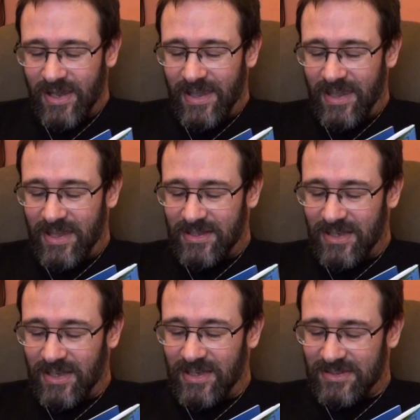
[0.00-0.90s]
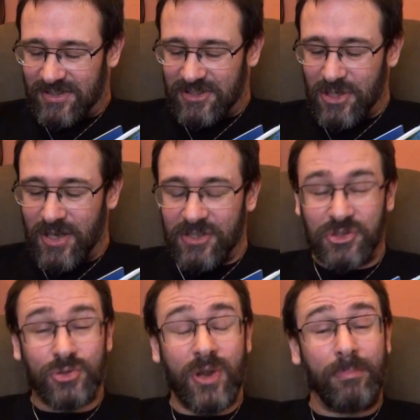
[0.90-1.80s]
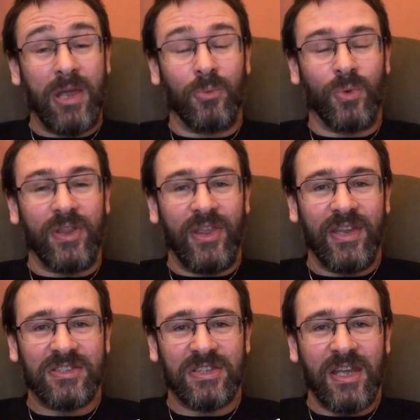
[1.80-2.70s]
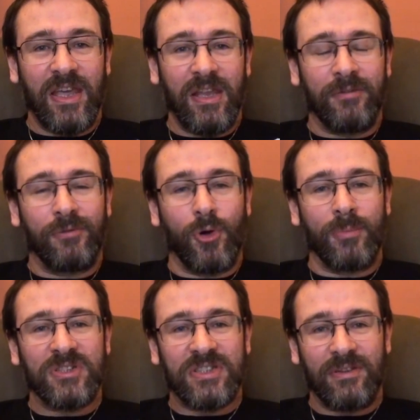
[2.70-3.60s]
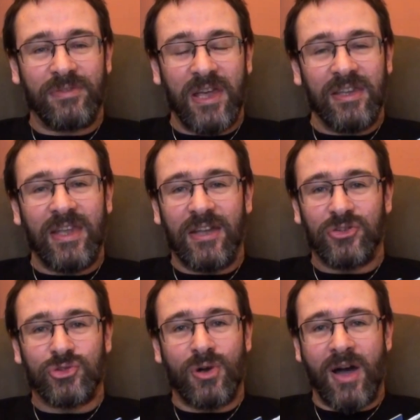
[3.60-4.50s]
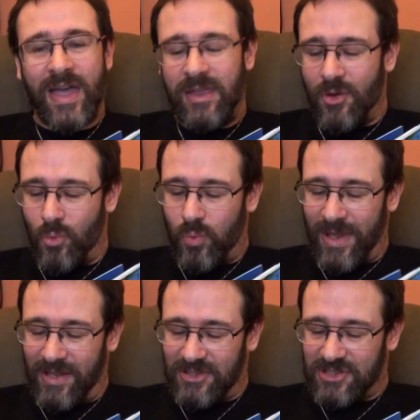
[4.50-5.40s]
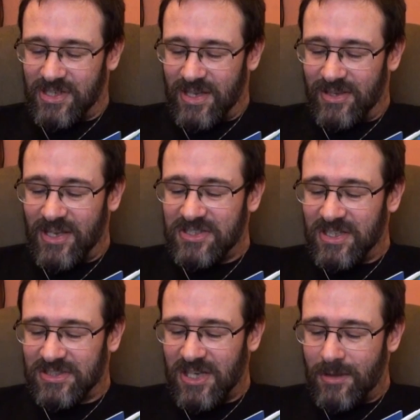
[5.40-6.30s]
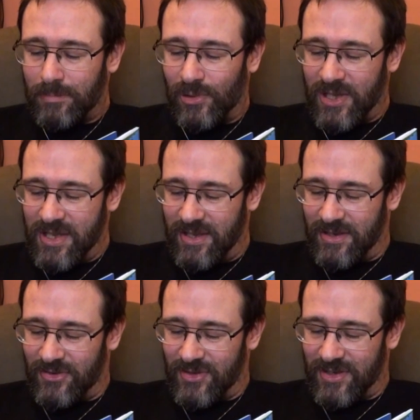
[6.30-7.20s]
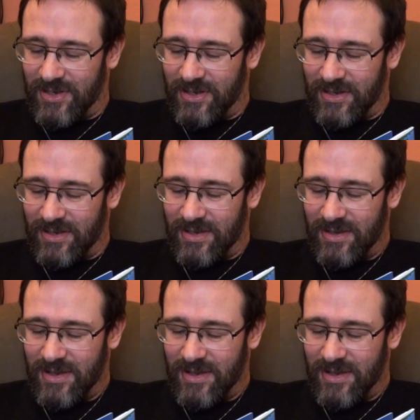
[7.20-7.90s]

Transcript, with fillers: it, it, it's dripping with his informative yet dry wit. There's an example here that uh,